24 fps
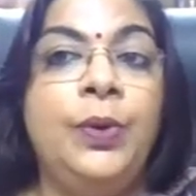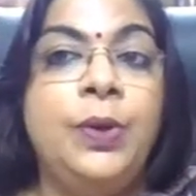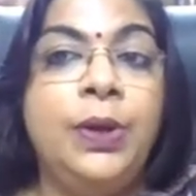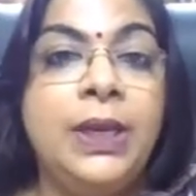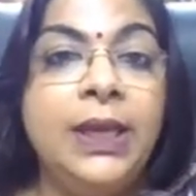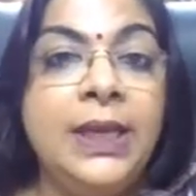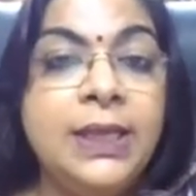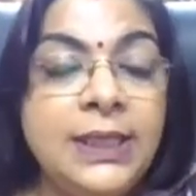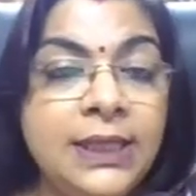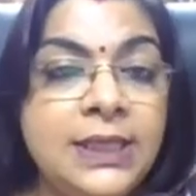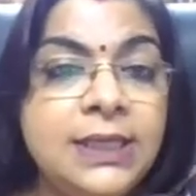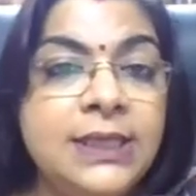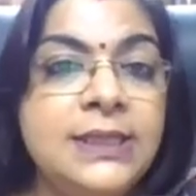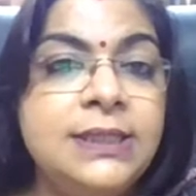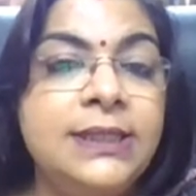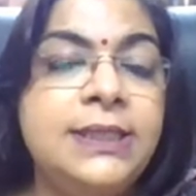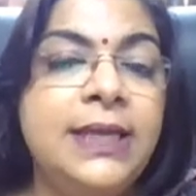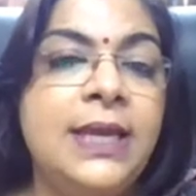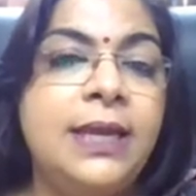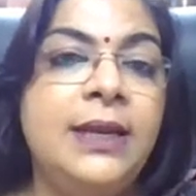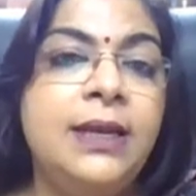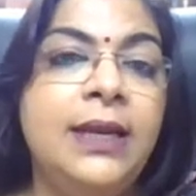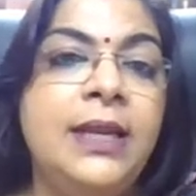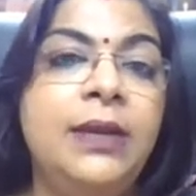in this
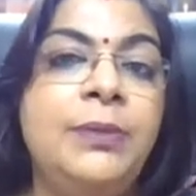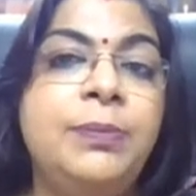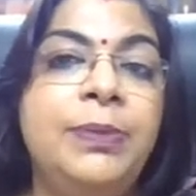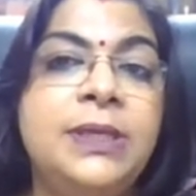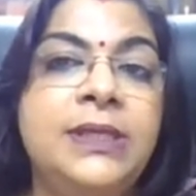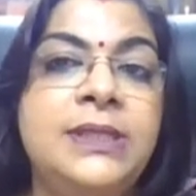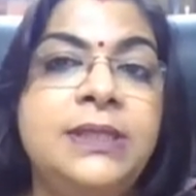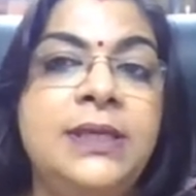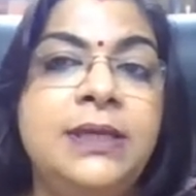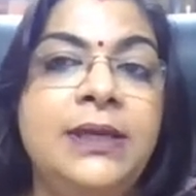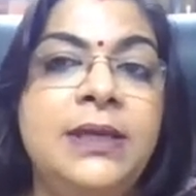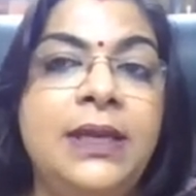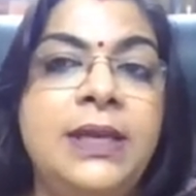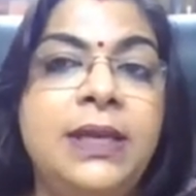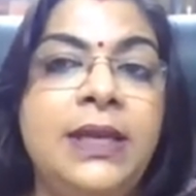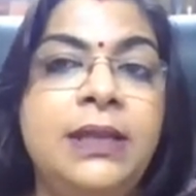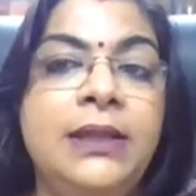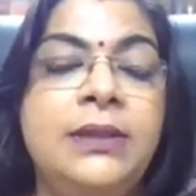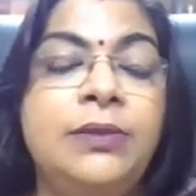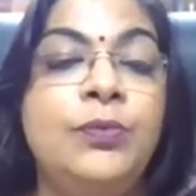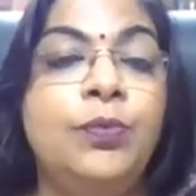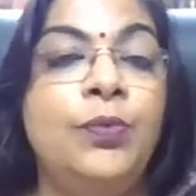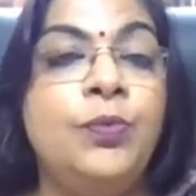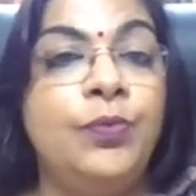technique
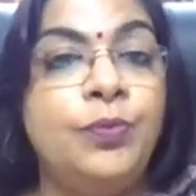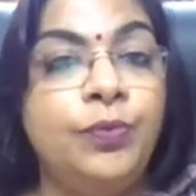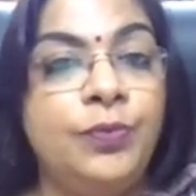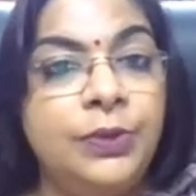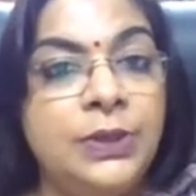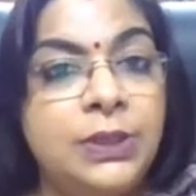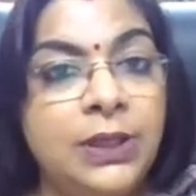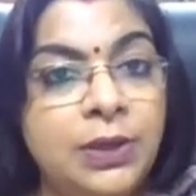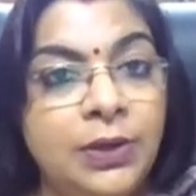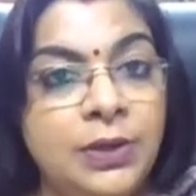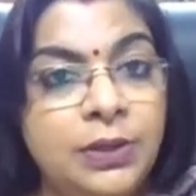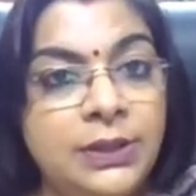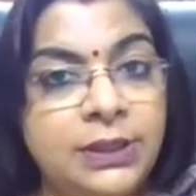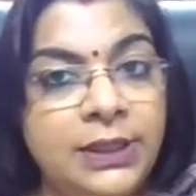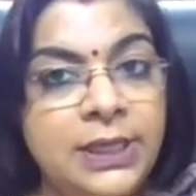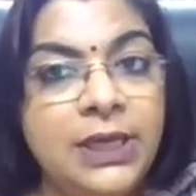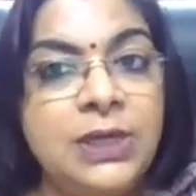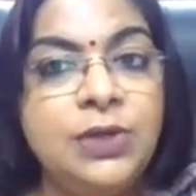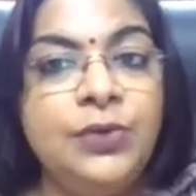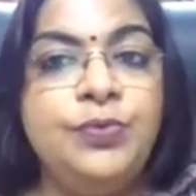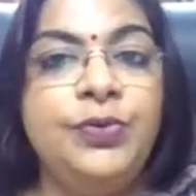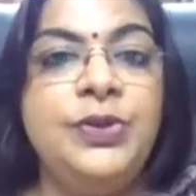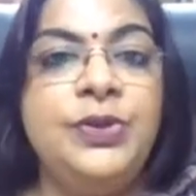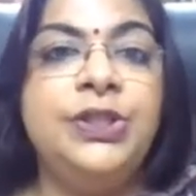basically the
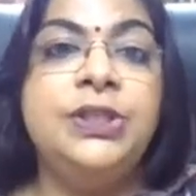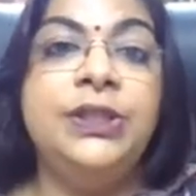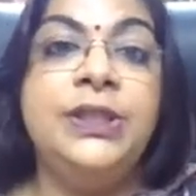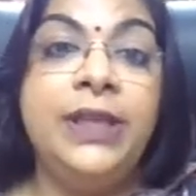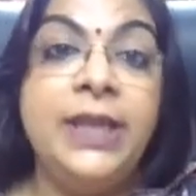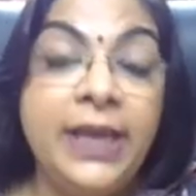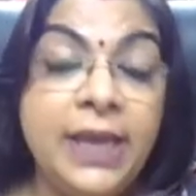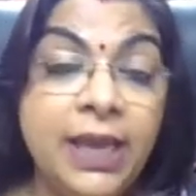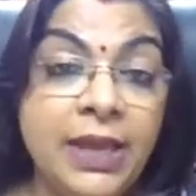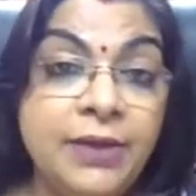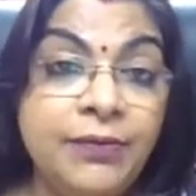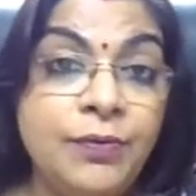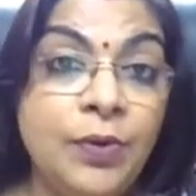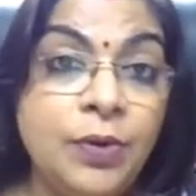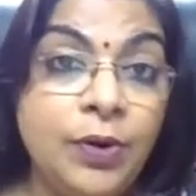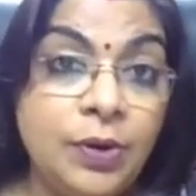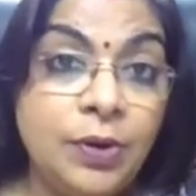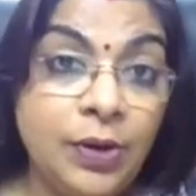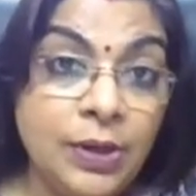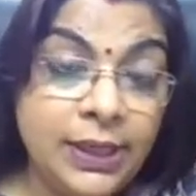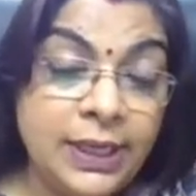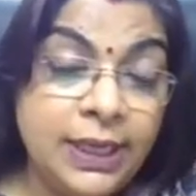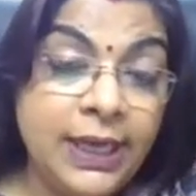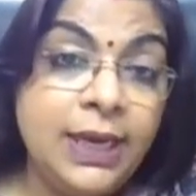thing which they have
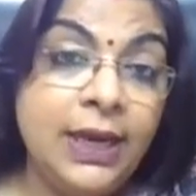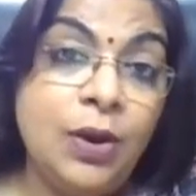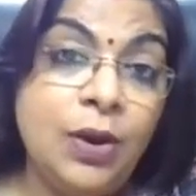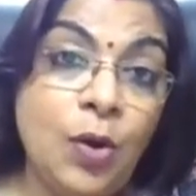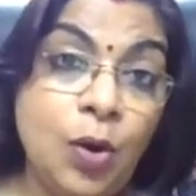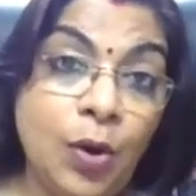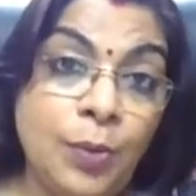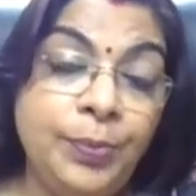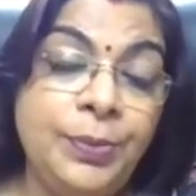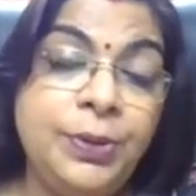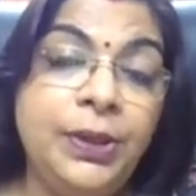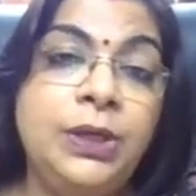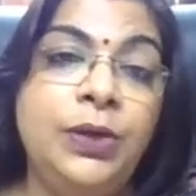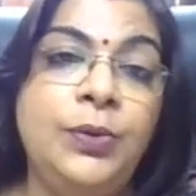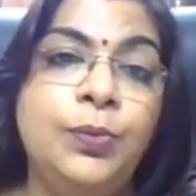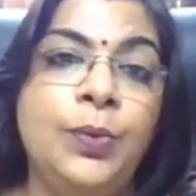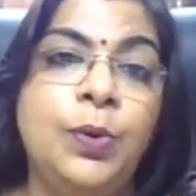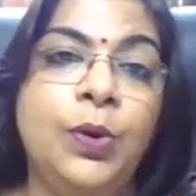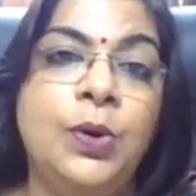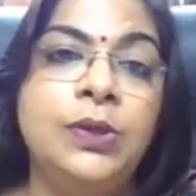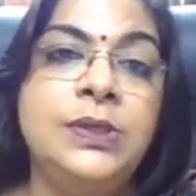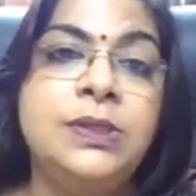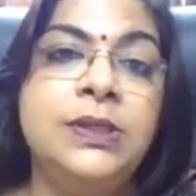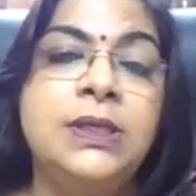they opted
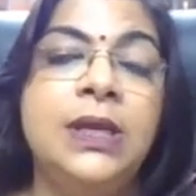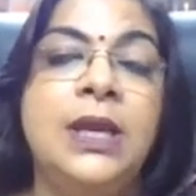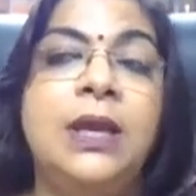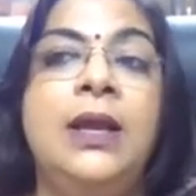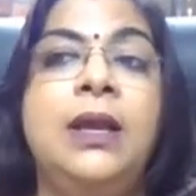was